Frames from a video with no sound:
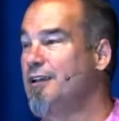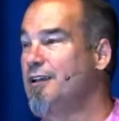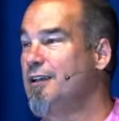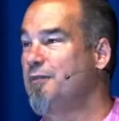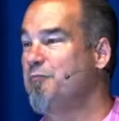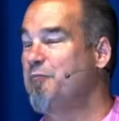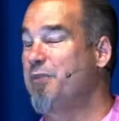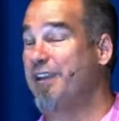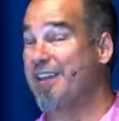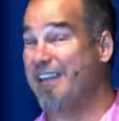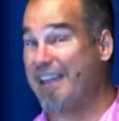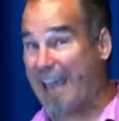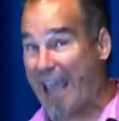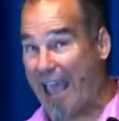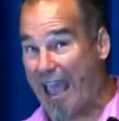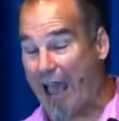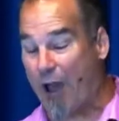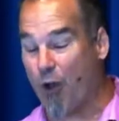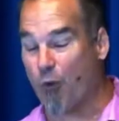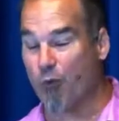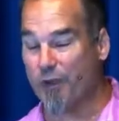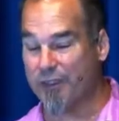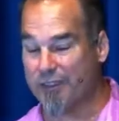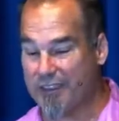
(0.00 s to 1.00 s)
but
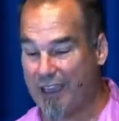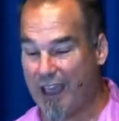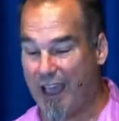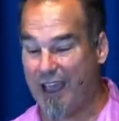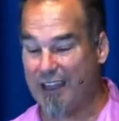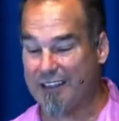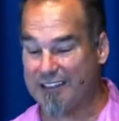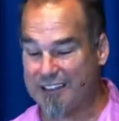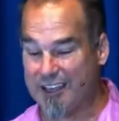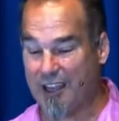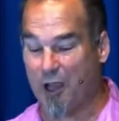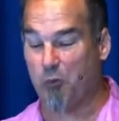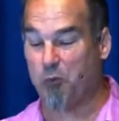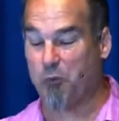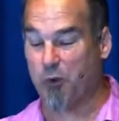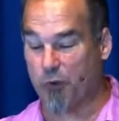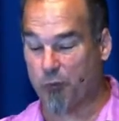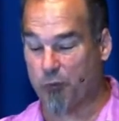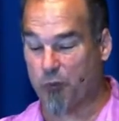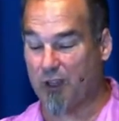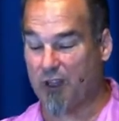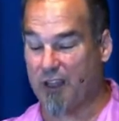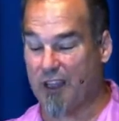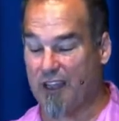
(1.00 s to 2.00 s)
now, with God's help, we
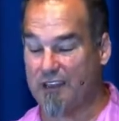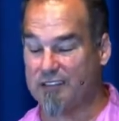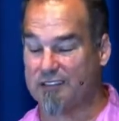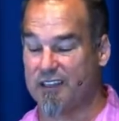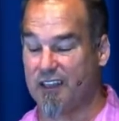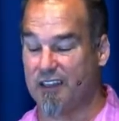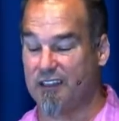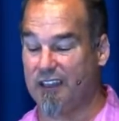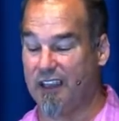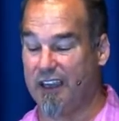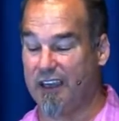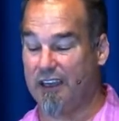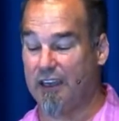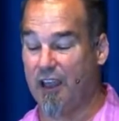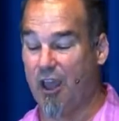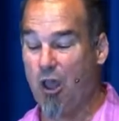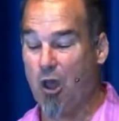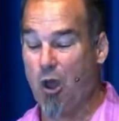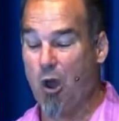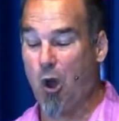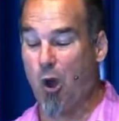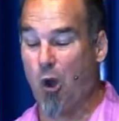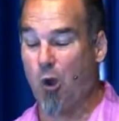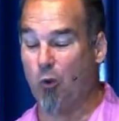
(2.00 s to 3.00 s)
realize they lead
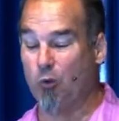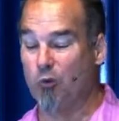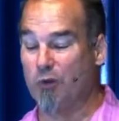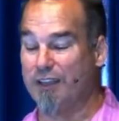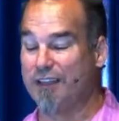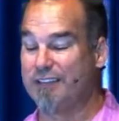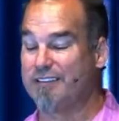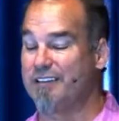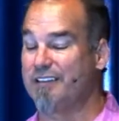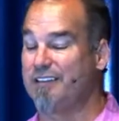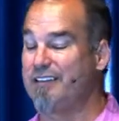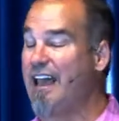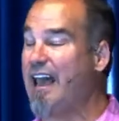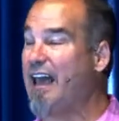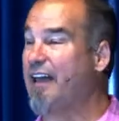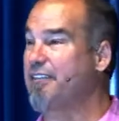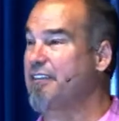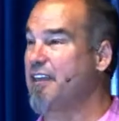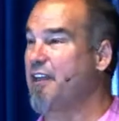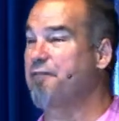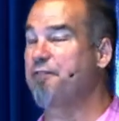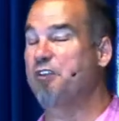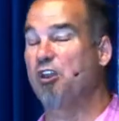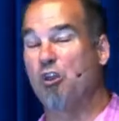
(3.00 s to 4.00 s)
only to death.
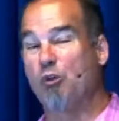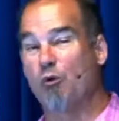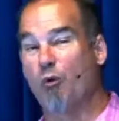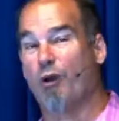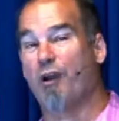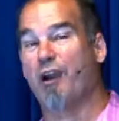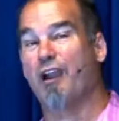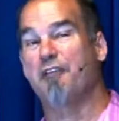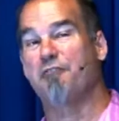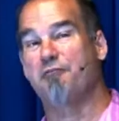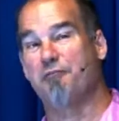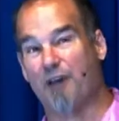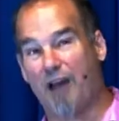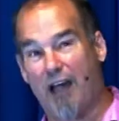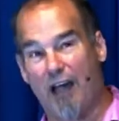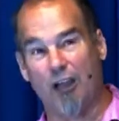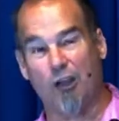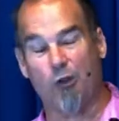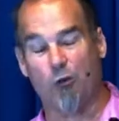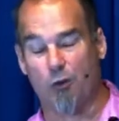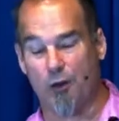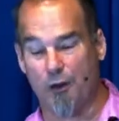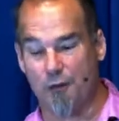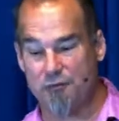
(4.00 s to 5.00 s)
If you are a
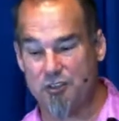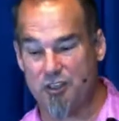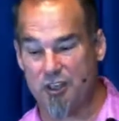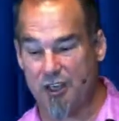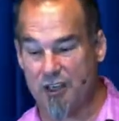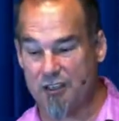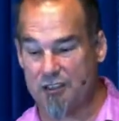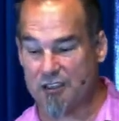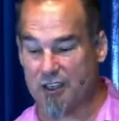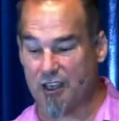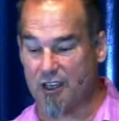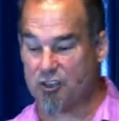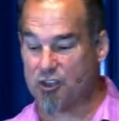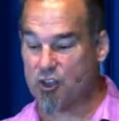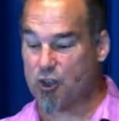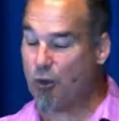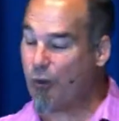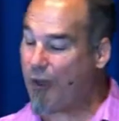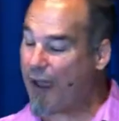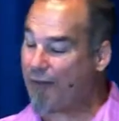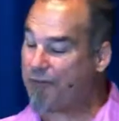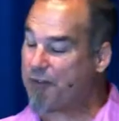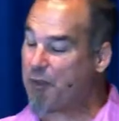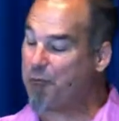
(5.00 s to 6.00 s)
follower of Jesus, you
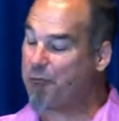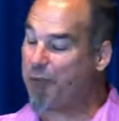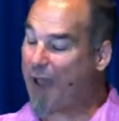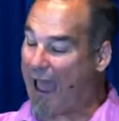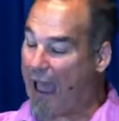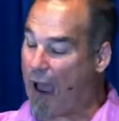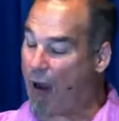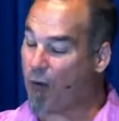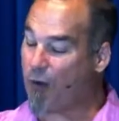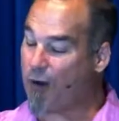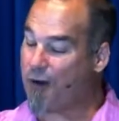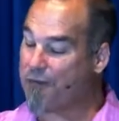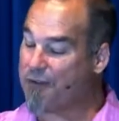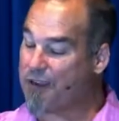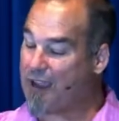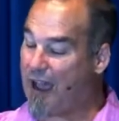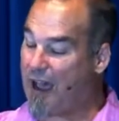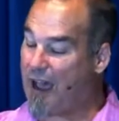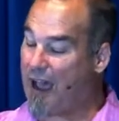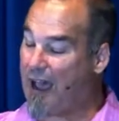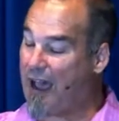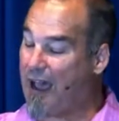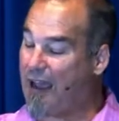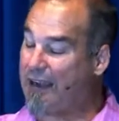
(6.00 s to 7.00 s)
have the power of
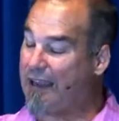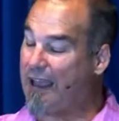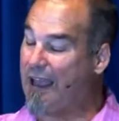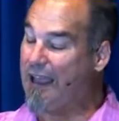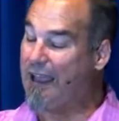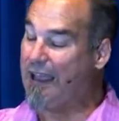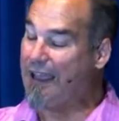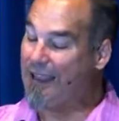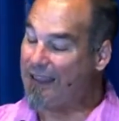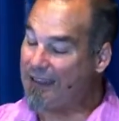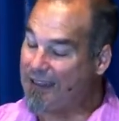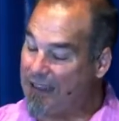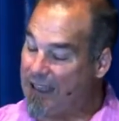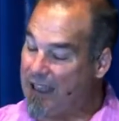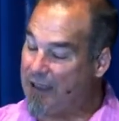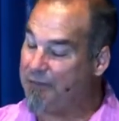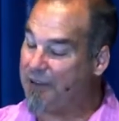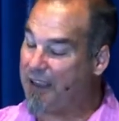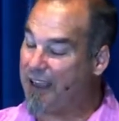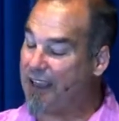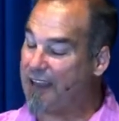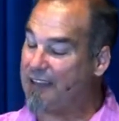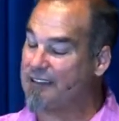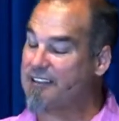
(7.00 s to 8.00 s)
God
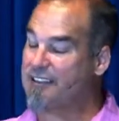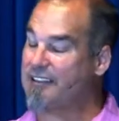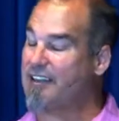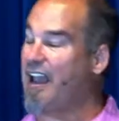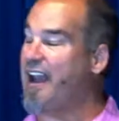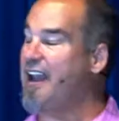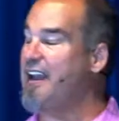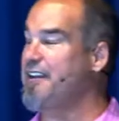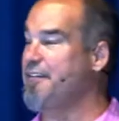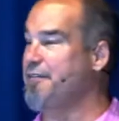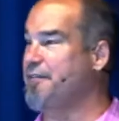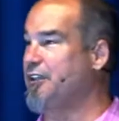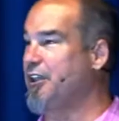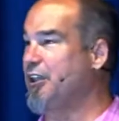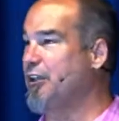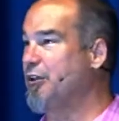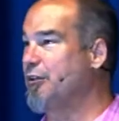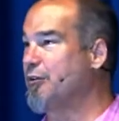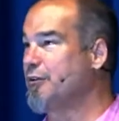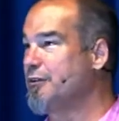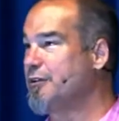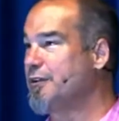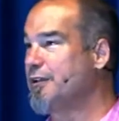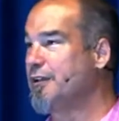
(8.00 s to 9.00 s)
living inside of you
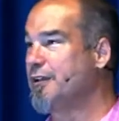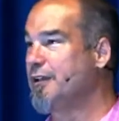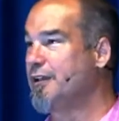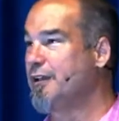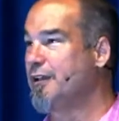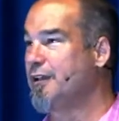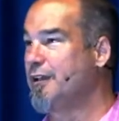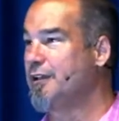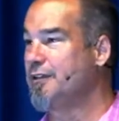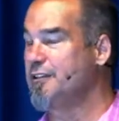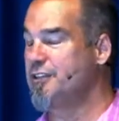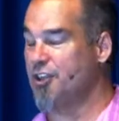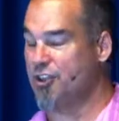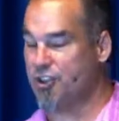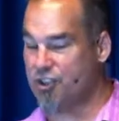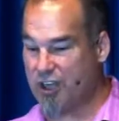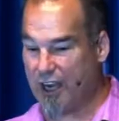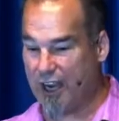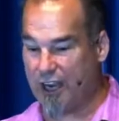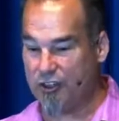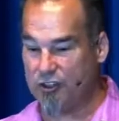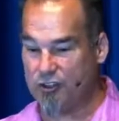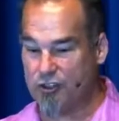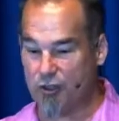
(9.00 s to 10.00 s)
to
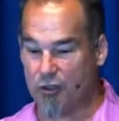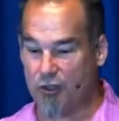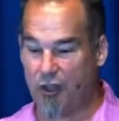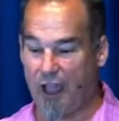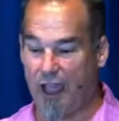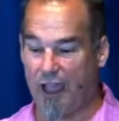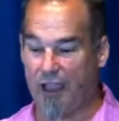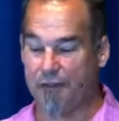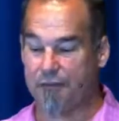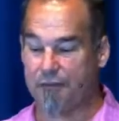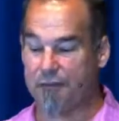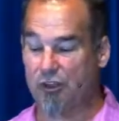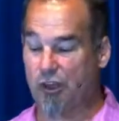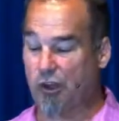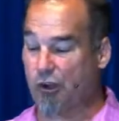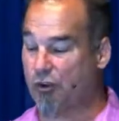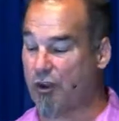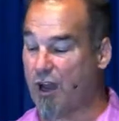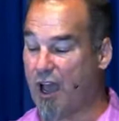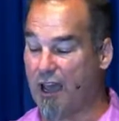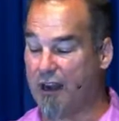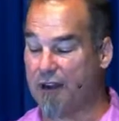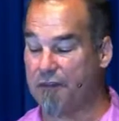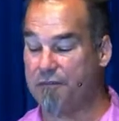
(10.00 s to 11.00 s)
change your life. You're
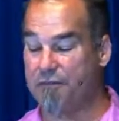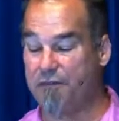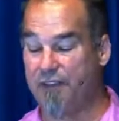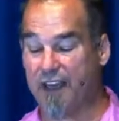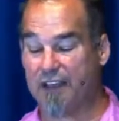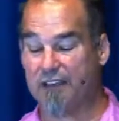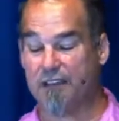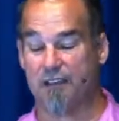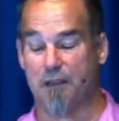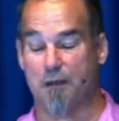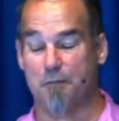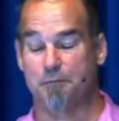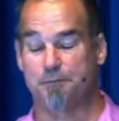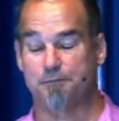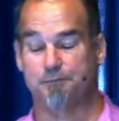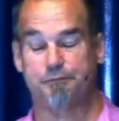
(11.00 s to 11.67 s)
not a victim.